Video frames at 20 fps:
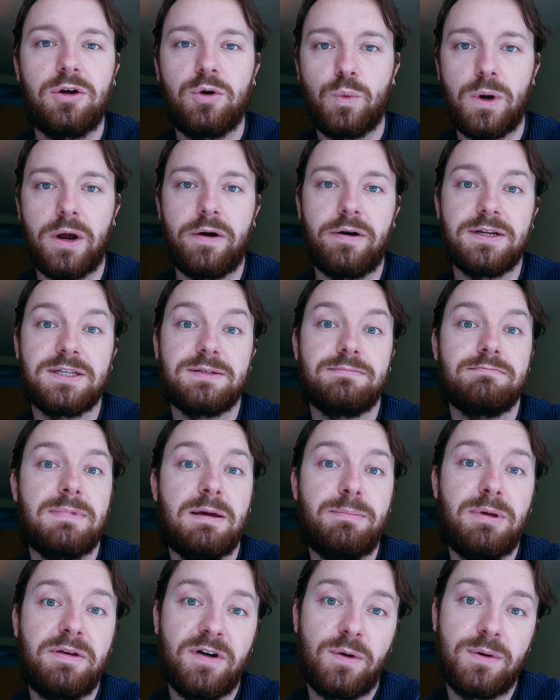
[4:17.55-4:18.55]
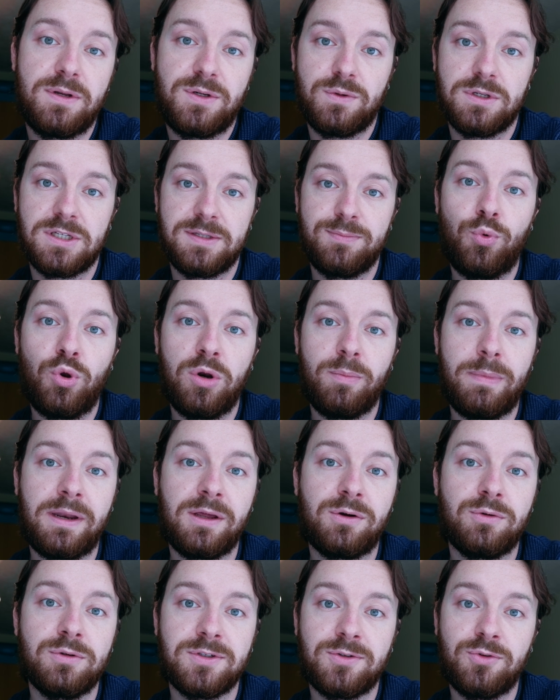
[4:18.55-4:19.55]
Whereas maybe if I went to a smaller
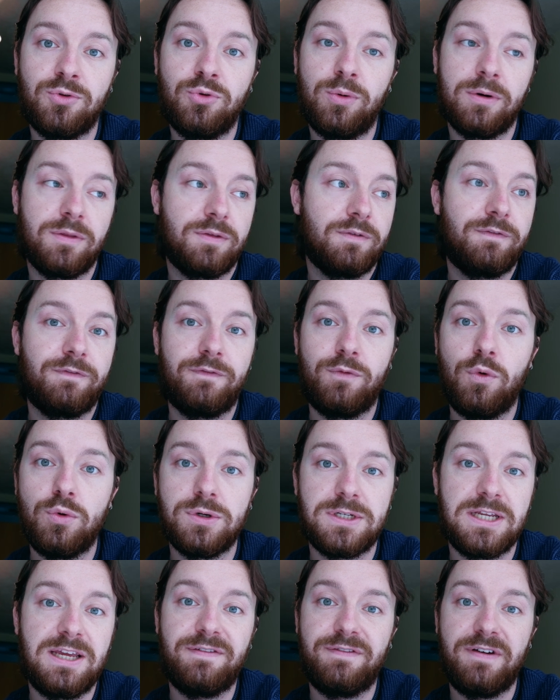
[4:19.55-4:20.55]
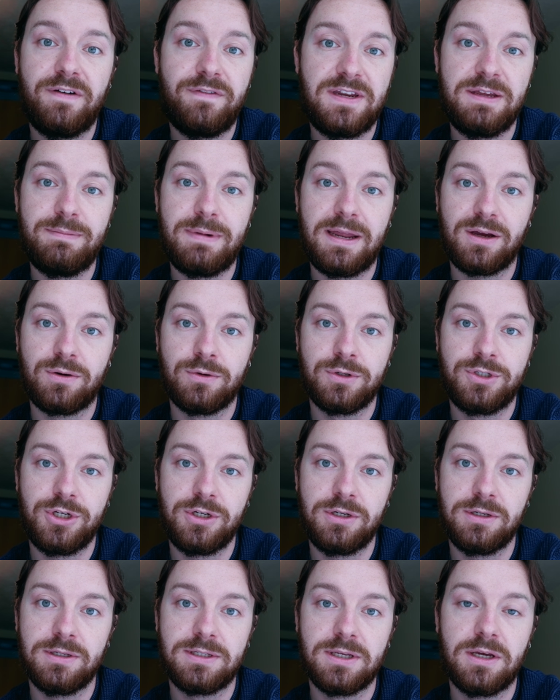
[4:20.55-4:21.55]
medical school with 40, 50 medical
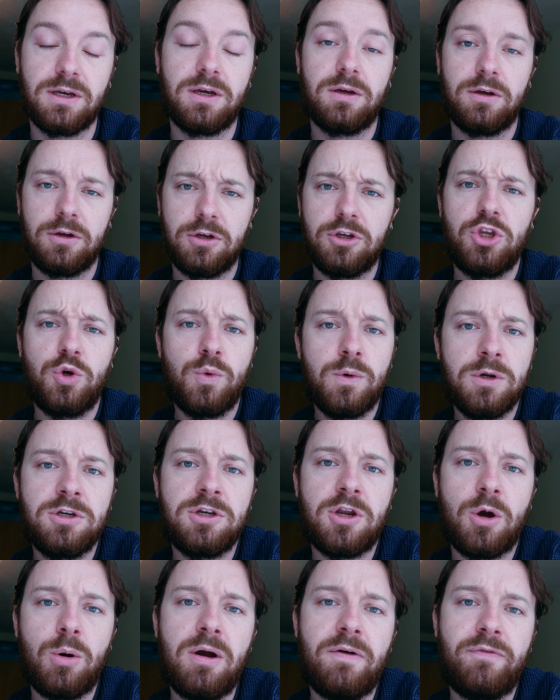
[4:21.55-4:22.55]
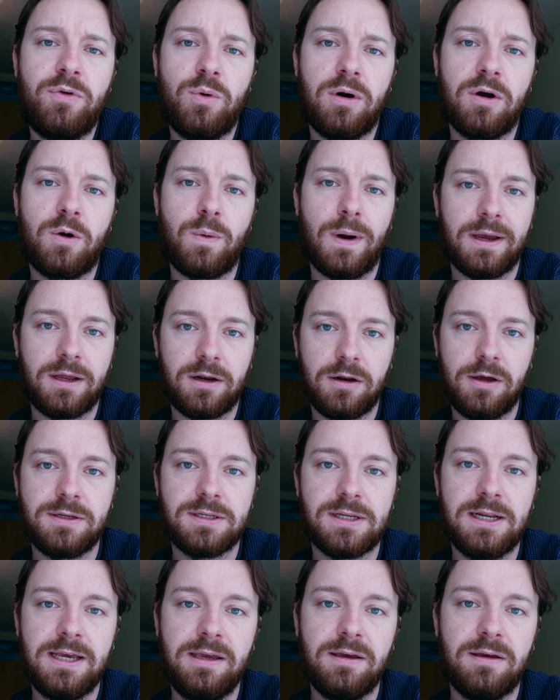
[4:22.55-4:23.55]
students, you would know everyone quite
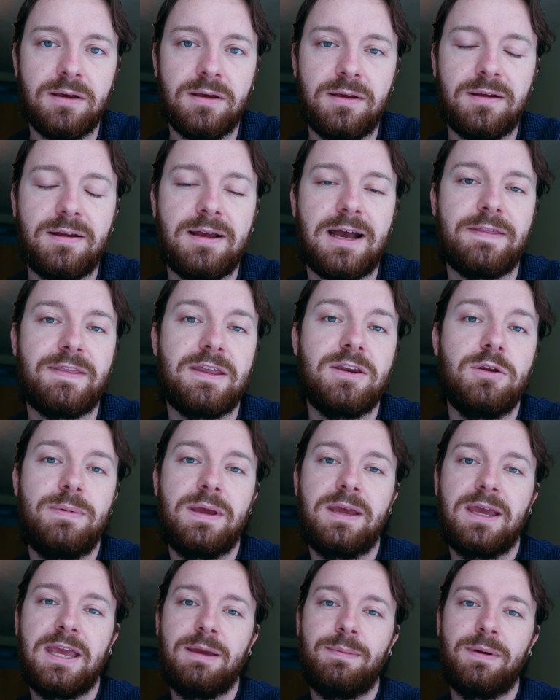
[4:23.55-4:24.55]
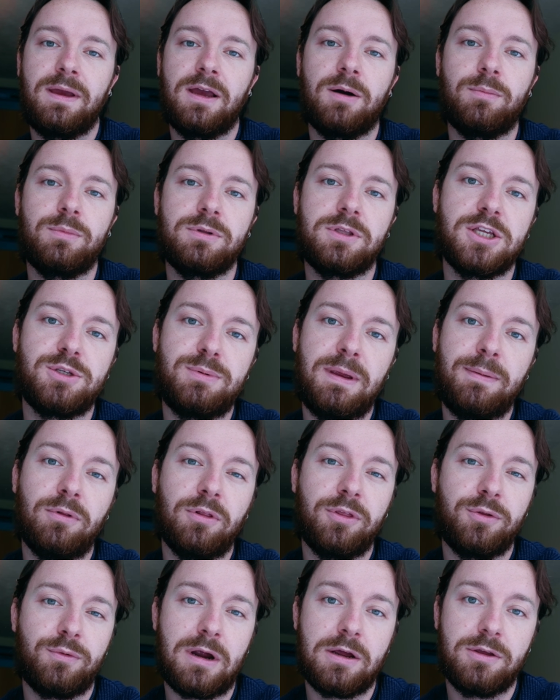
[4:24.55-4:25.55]
closely, and then you'd be keeping up with those
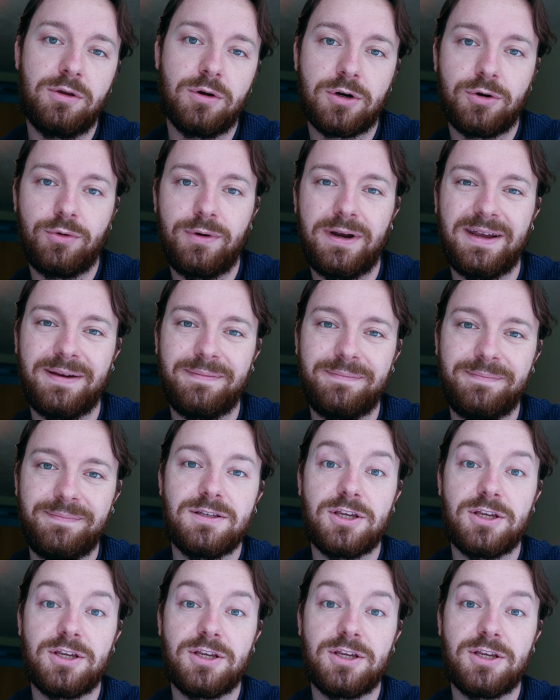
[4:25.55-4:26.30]
people throughout your career.